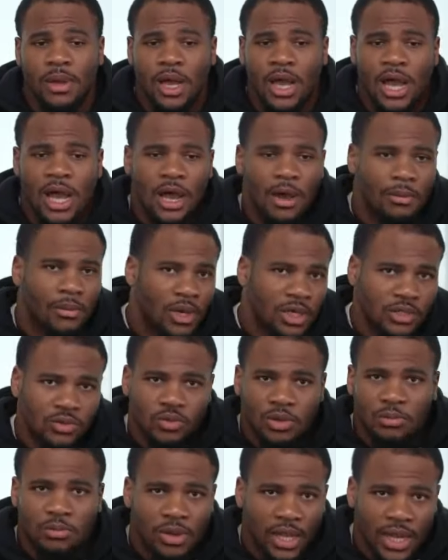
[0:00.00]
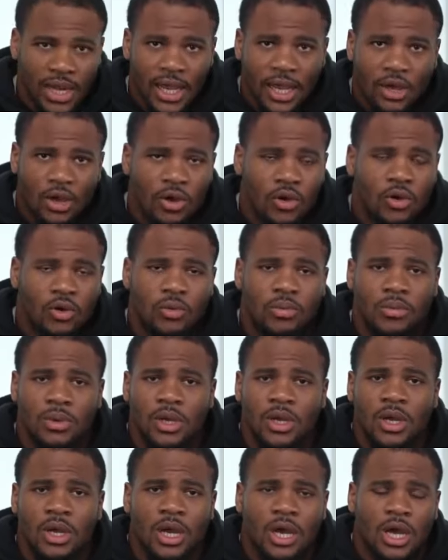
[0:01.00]
the Cowboys are exploring
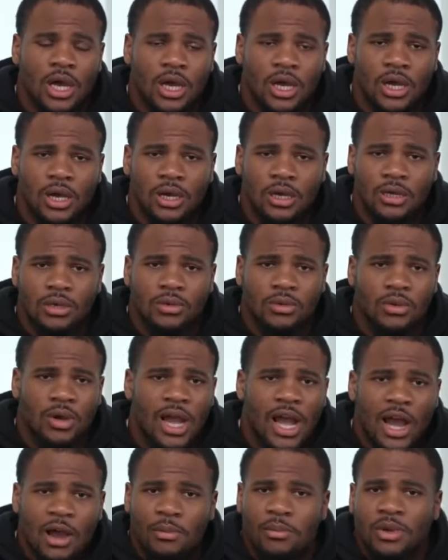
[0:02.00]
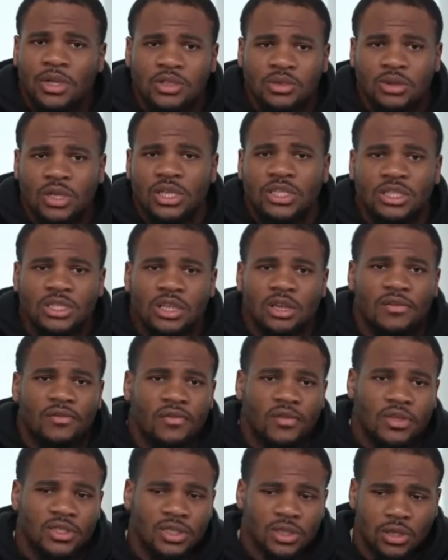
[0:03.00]
options to bolster their defensive line.
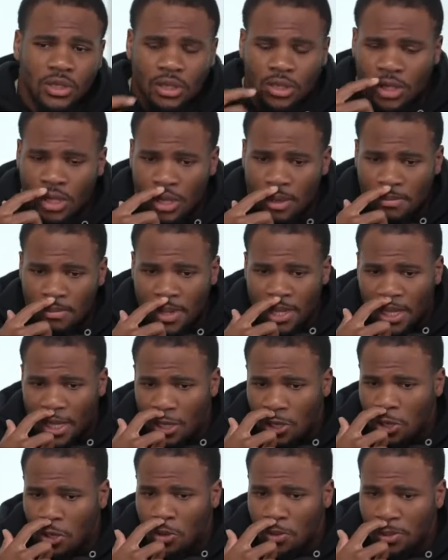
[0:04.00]
After